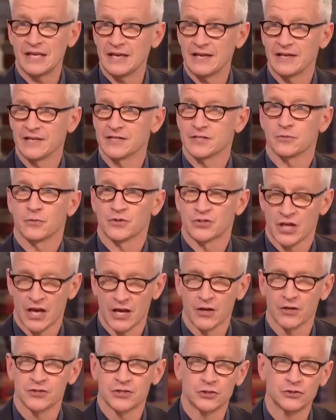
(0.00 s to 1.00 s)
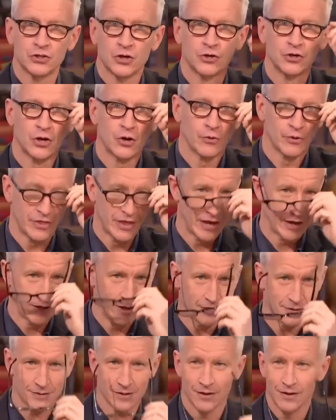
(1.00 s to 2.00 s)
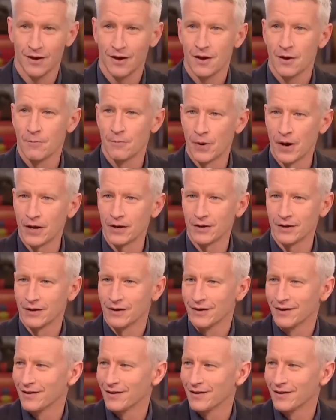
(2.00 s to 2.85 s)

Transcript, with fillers: Ds, which I also don't know what that is. But,